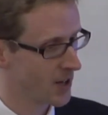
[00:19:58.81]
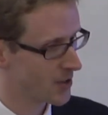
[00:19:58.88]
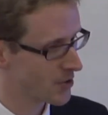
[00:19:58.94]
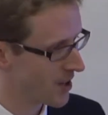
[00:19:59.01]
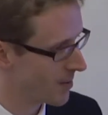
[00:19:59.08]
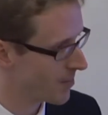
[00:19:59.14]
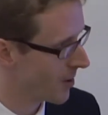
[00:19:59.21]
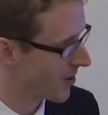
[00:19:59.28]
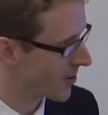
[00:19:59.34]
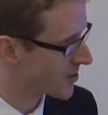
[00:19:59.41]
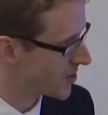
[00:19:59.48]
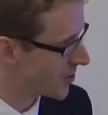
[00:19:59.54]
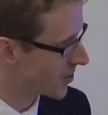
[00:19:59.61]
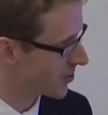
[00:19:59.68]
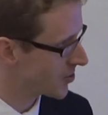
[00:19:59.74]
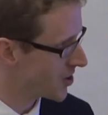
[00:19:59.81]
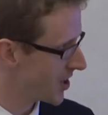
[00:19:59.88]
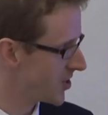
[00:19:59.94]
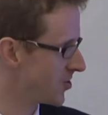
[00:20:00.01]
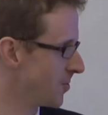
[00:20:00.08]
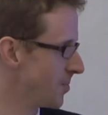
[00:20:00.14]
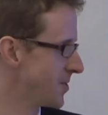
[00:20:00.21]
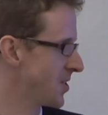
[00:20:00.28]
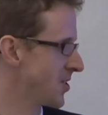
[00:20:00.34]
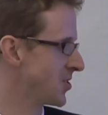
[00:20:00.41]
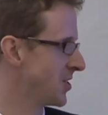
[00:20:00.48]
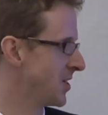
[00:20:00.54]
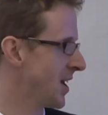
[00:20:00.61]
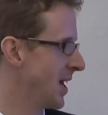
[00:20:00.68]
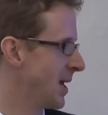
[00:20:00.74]
Trademarks, you can change your
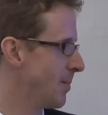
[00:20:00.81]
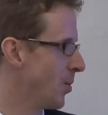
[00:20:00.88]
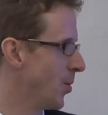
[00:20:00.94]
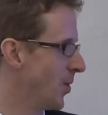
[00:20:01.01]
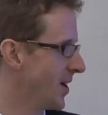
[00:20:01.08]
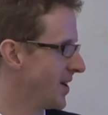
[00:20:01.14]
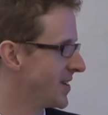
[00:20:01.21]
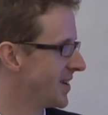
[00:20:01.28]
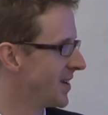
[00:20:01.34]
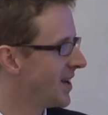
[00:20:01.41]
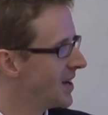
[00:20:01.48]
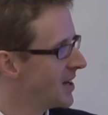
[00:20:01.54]
position at any point, and